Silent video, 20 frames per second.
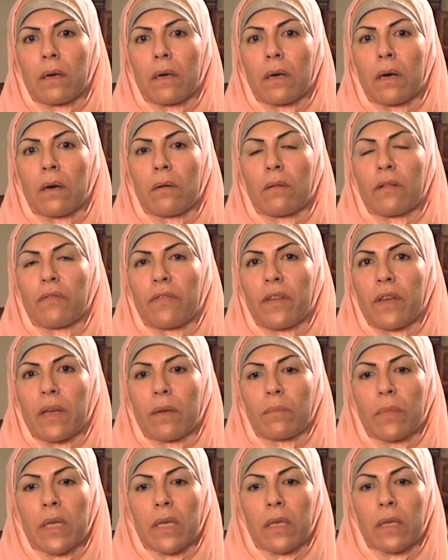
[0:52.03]
our
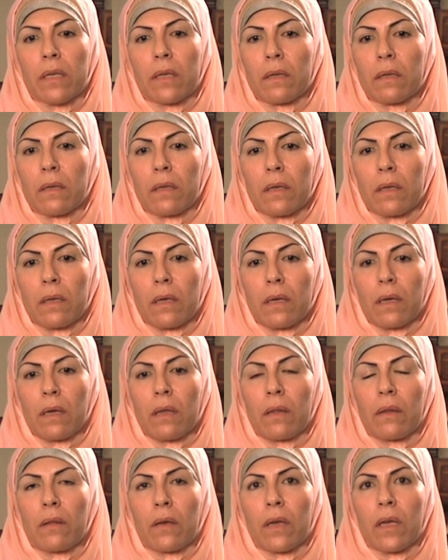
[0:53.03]
family
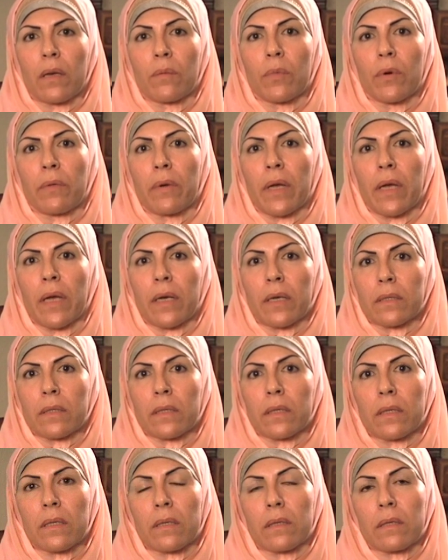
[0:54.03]
and the Amer
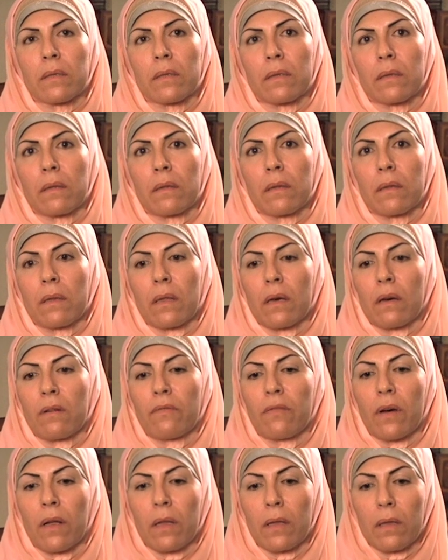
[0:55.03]
Act that
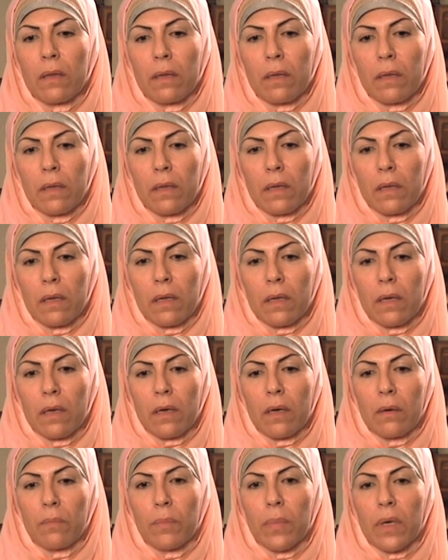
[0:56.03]
fall
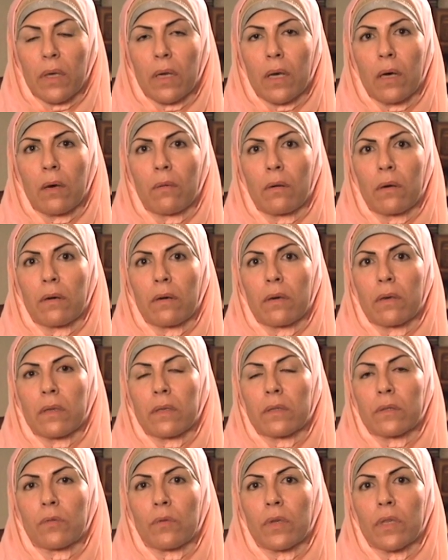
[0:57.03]
upon our
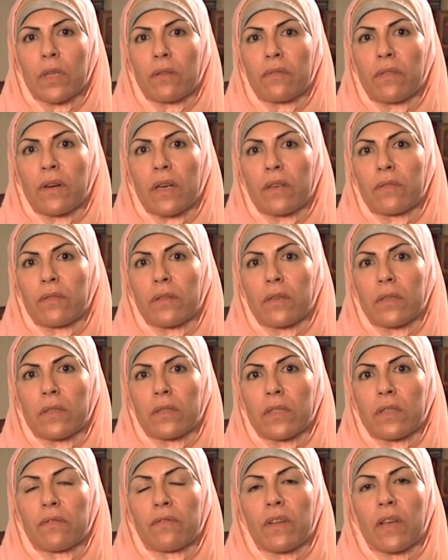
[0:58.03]
25
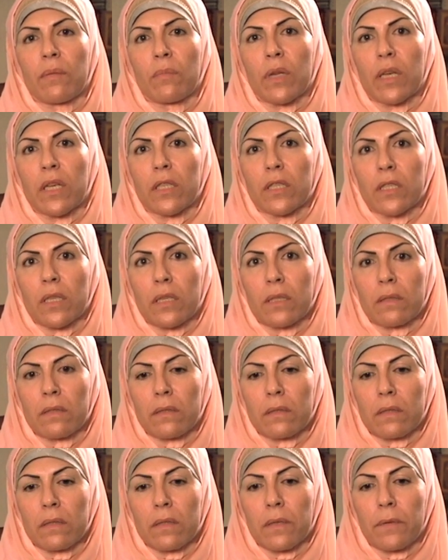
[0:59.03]
years of family
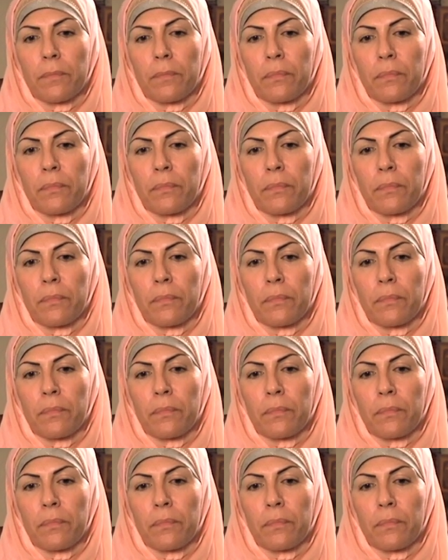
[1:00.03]
injustice.